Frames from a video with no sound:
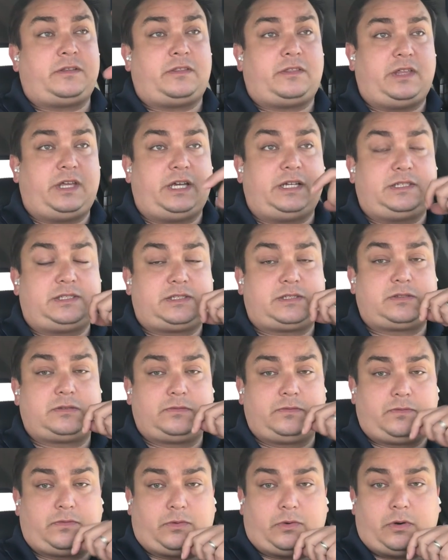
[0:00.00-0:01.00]
this
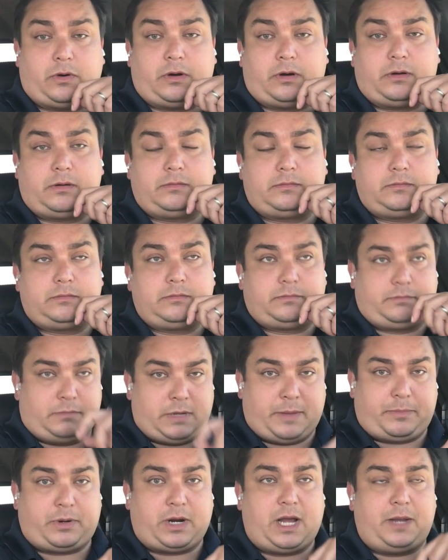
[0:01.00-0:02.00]
for
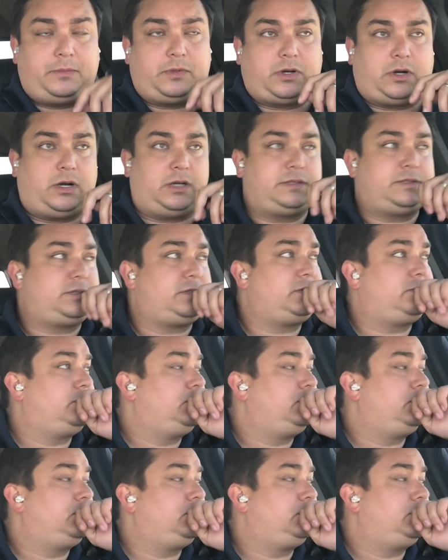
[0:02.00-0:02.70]
my prime cost.